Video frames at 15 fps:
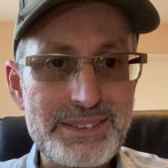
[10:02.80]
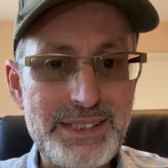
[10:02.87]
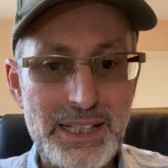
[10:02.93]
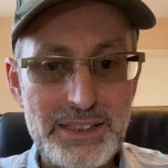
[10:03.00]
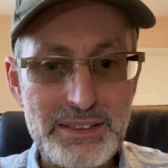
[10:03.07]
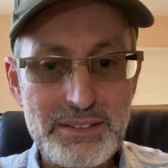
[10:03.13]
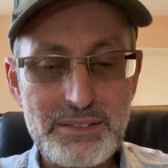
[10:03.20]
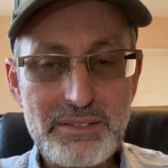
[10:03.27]
as
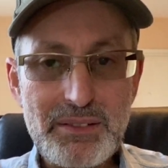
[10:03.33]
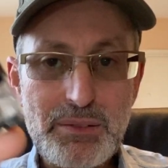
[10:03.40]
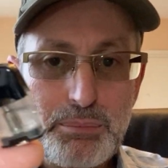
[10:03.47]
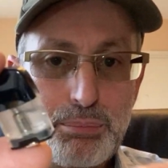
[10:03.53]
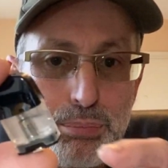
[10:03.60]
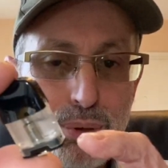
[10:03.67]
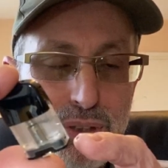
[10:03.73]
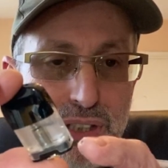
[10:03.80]
that.
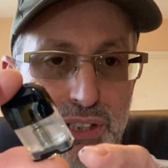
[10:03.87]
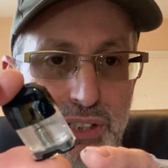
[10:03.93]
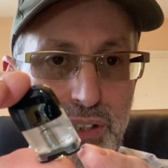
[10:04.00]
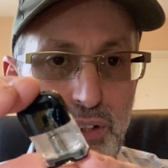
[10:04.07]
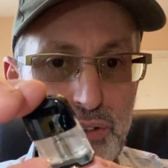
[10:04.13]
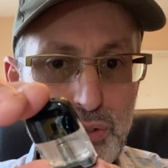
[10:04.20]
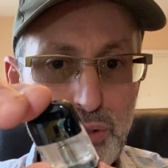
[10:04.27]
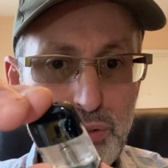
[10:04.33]
Put in
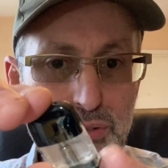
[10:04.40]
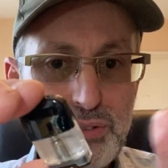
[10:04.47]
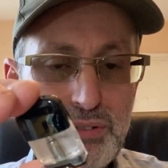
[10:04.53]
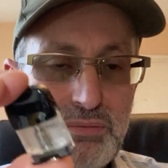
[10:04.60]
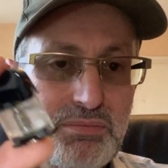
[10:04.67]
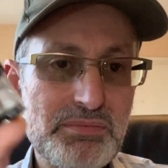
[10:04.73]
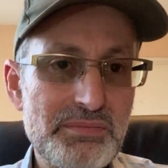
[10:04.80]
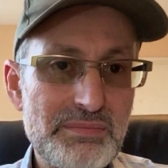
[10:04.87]
your
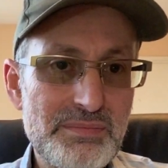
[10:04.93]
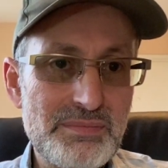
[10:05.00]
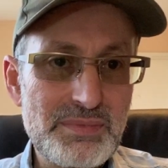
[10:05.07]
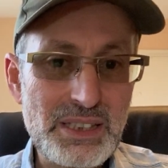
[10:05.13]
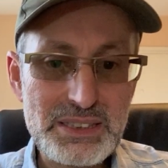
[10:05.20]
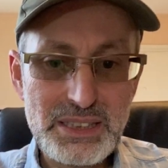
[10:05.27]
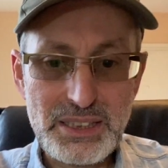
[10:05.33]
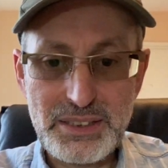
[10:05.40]
juice,
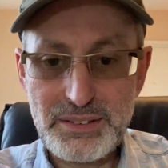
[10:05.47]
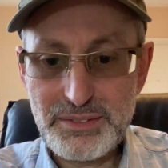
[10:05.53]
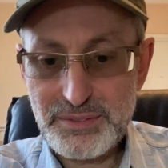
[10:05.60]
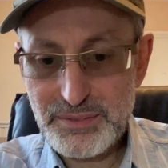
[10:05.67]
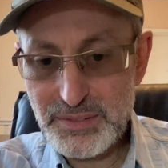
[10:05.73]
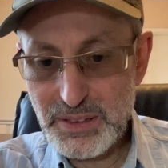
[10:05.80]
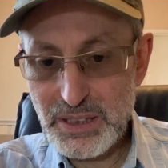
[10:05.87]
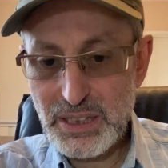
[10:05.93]
that's it.
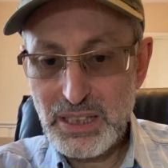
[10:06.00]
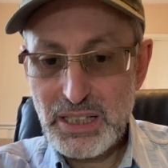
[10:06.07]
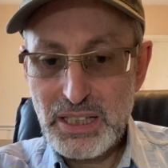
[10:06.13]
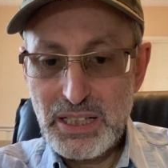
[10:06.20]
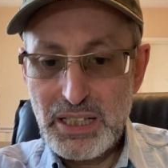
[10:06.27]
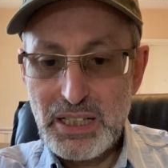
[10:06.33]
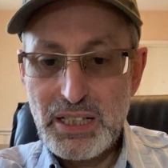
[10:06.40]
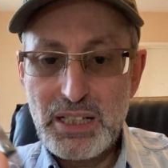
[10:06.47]

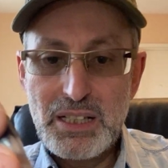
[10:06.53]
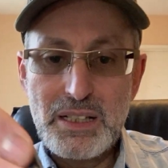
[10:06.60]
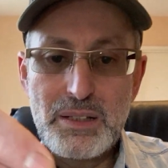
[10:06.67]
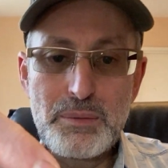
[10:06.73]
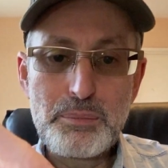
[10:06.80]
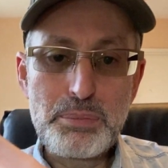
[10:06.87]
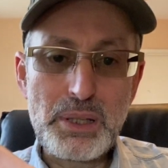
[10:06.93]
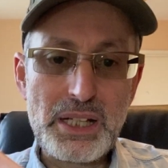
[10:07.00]

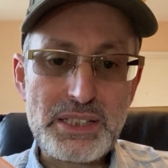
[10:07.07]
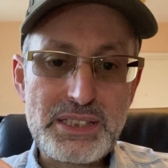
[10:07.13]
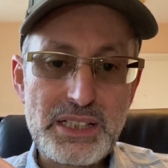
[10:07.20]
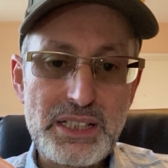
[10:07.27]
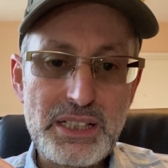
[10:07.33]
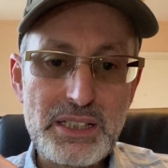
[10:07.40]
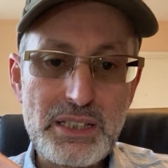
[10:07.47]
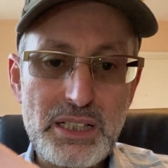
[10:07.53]
Place
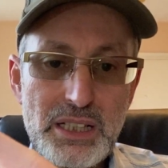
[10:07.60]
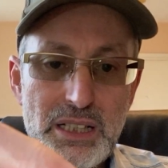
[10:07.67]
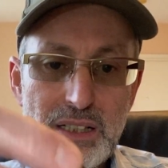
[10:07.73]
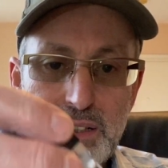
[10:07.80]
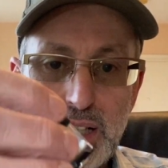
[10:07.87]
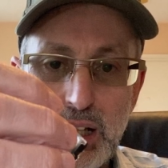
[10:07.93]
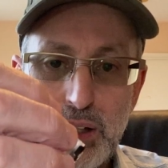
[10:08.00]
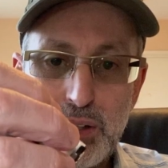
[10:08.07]
it in the,
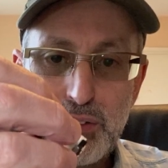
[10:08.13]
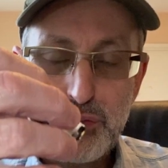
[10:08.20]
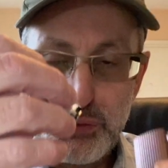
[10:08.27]
now